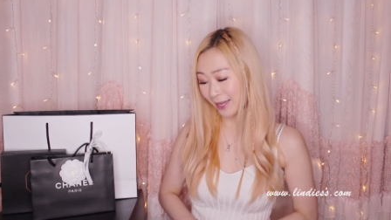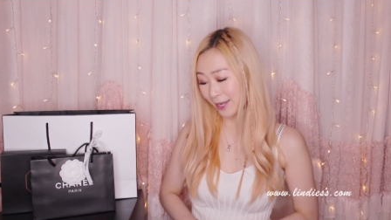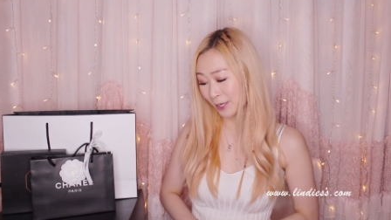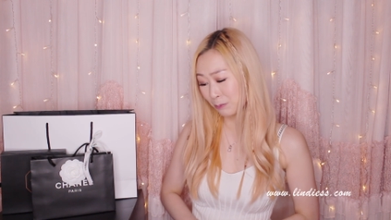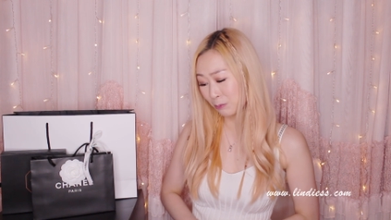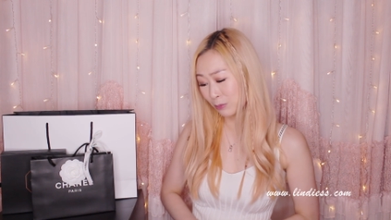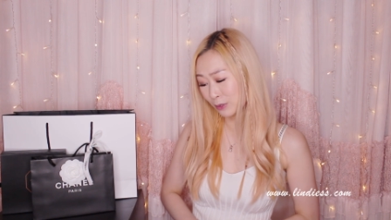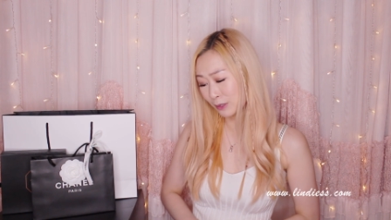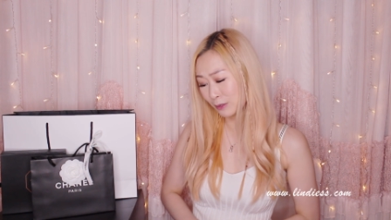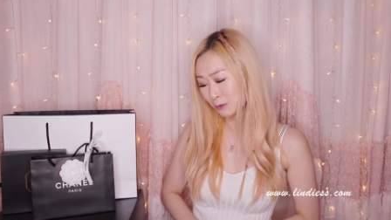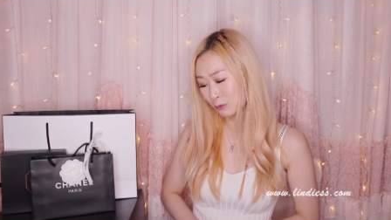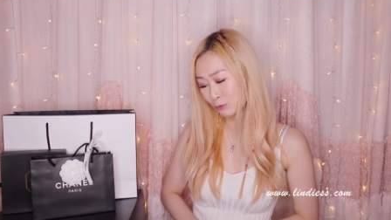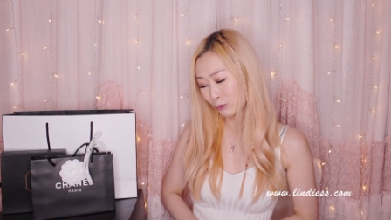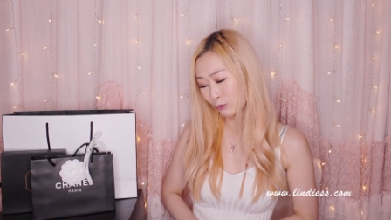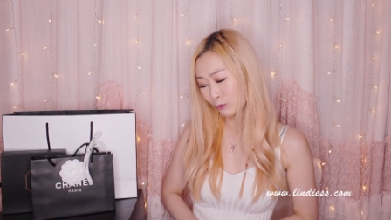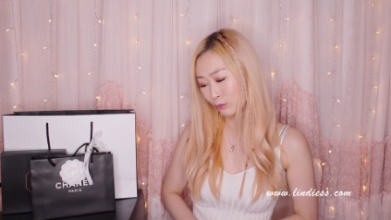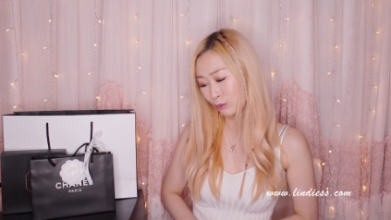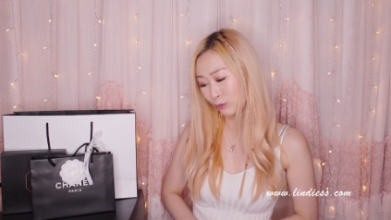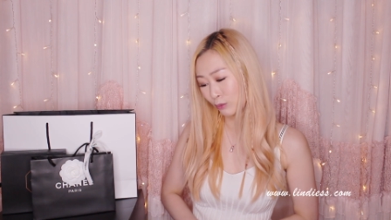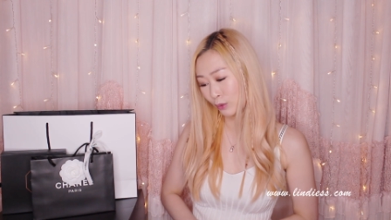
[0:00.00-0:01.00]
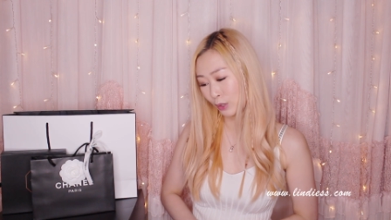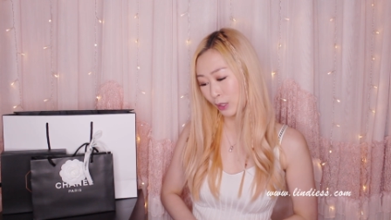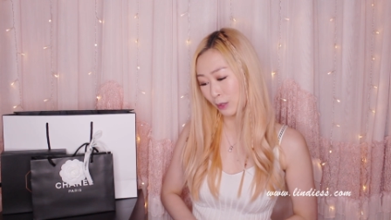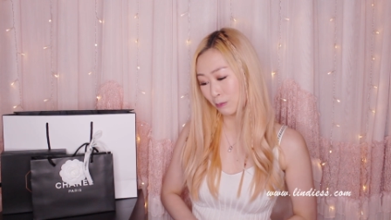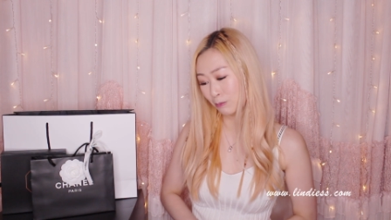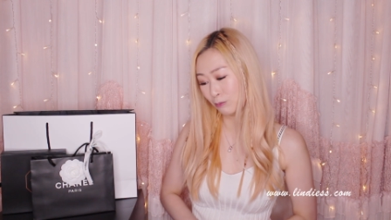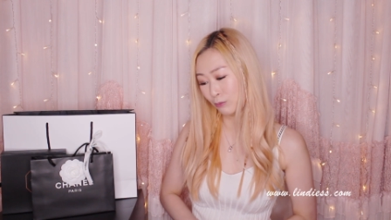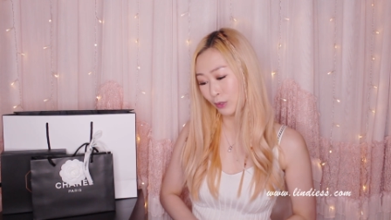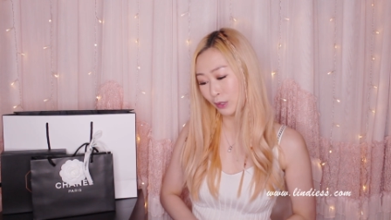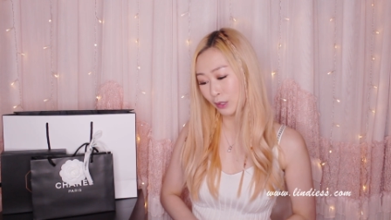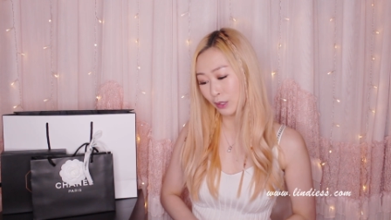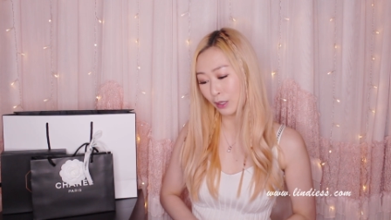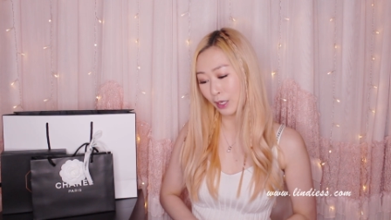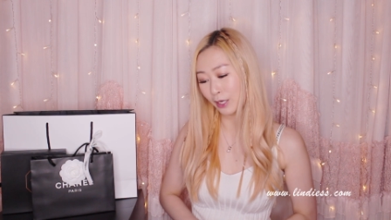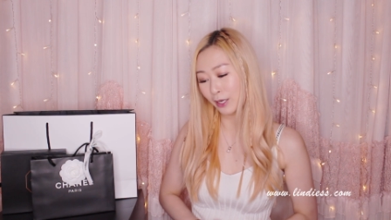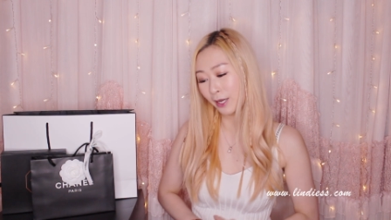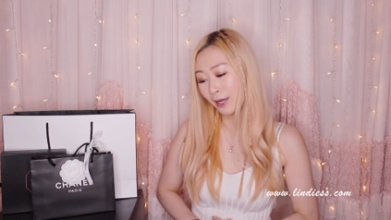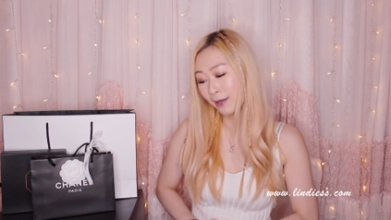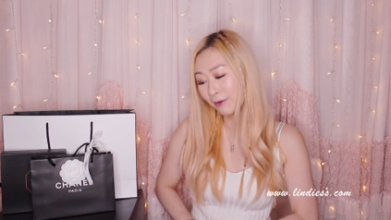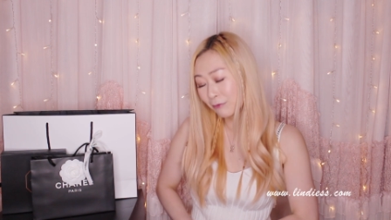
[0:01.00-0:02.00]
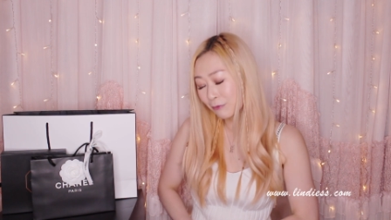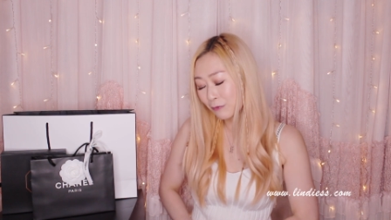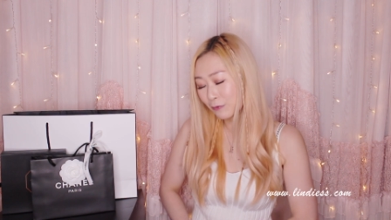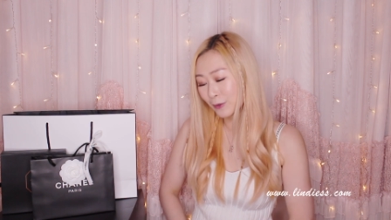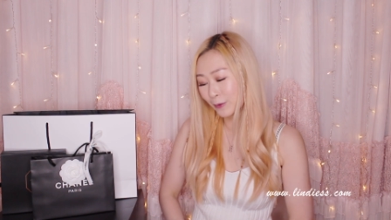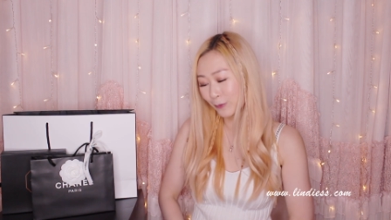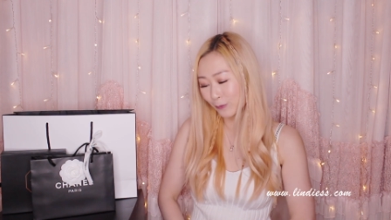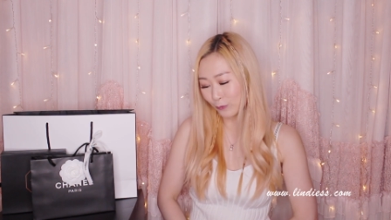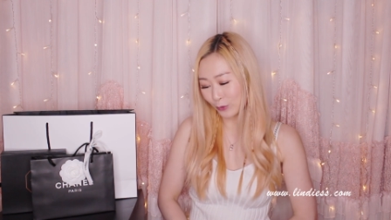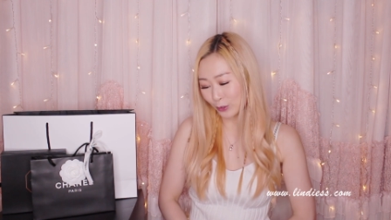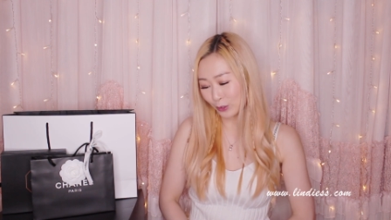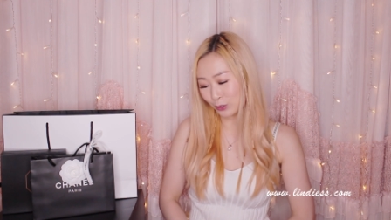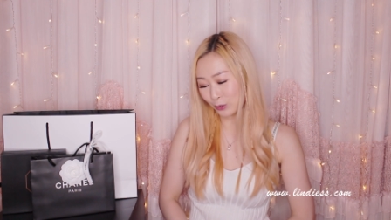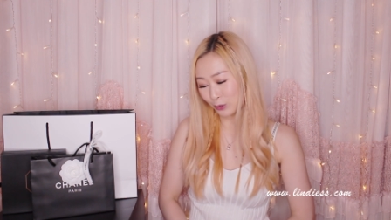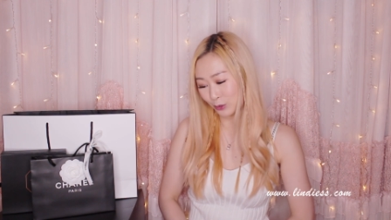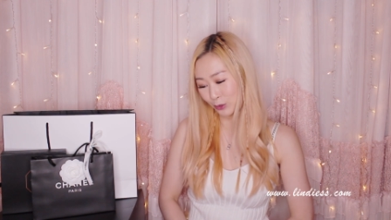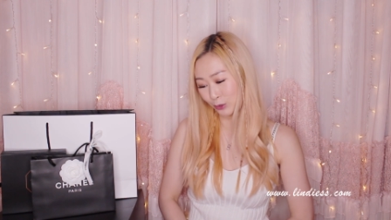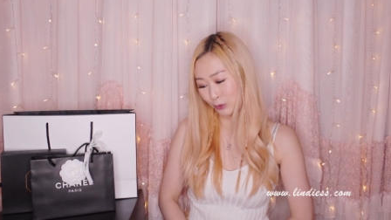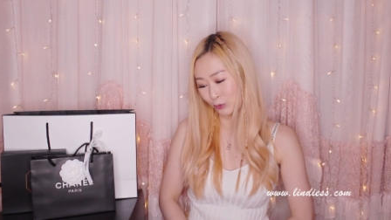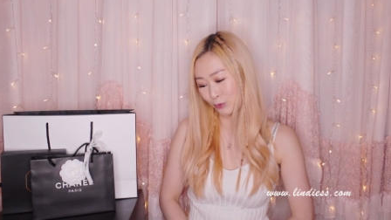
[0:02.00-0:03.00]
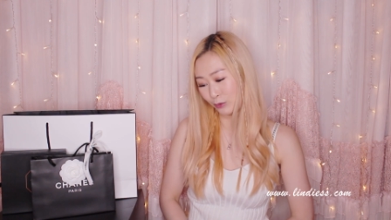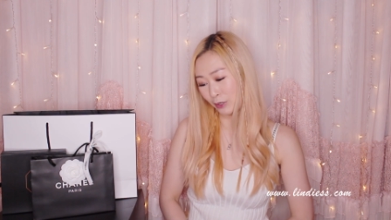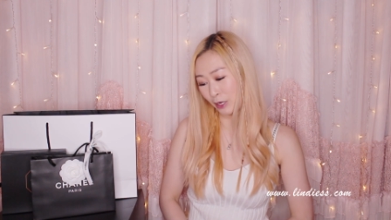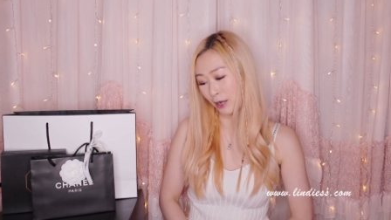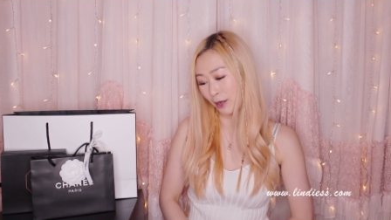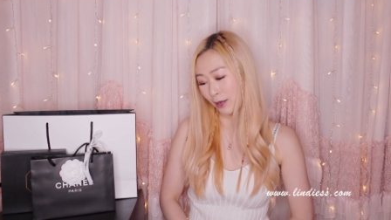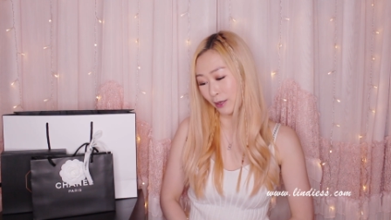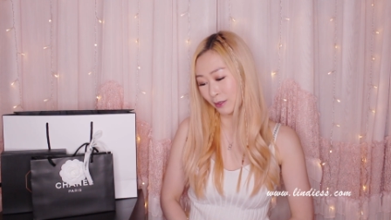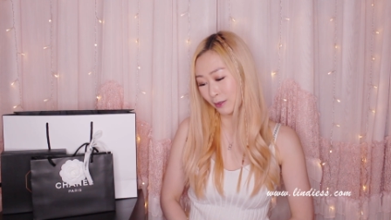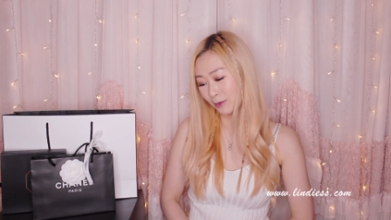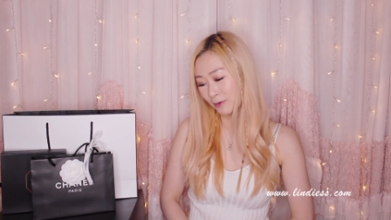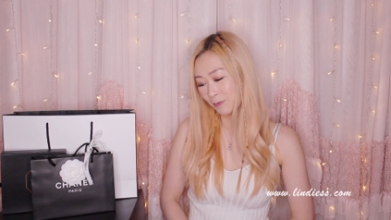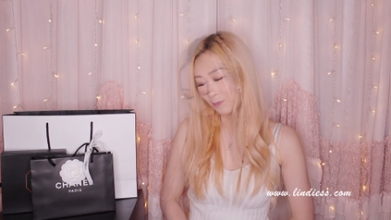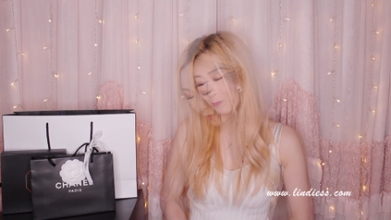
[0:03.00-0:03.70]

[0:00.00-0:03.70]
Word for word: And please don't look at me. I can't film when you do that.